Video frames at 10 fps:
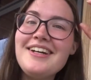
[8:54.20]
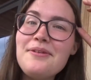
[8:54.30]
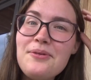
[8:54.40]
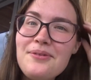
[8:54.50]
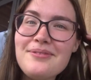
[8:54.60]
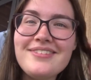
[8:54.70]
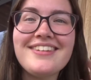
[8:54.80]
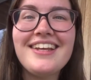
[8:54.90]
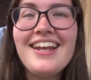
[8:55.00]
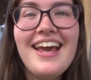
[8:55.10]
we'll
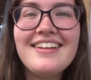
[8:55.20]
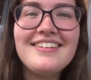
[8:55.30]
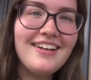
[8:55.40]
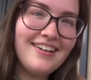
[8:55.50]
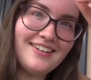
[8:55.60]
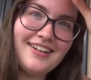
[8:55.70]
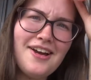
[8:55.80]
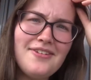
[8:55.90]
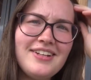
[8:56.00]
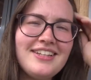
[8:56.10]
see you later.
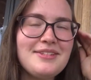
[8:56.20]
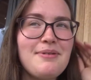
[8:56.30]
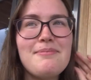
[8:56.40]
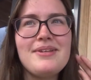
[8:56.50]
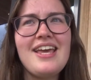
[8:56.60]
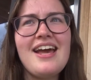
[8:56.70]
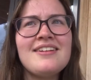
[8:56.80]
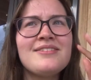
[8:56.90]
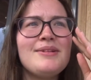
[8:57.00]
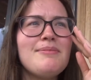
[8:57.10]
Hopefully this won't be the
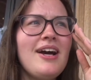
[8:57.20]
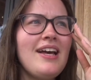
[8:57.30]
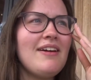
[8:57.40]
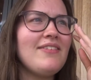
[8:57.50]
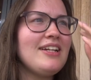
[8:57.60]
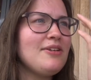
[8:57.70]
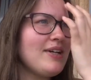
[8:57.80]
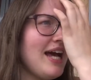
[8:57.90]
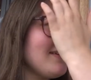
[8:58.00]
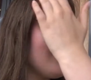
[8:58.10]
end, we might have a little
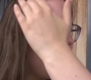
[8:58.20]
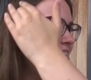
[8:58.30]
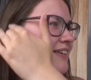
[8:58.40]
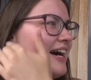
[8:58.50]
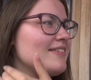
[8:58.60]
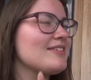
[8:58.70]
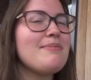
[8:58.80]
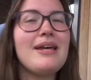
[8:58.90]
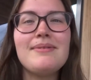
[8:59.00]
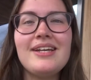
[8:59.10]
gander round,
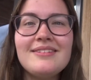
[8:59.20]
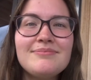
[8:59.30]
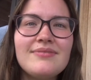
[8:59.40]
maybe.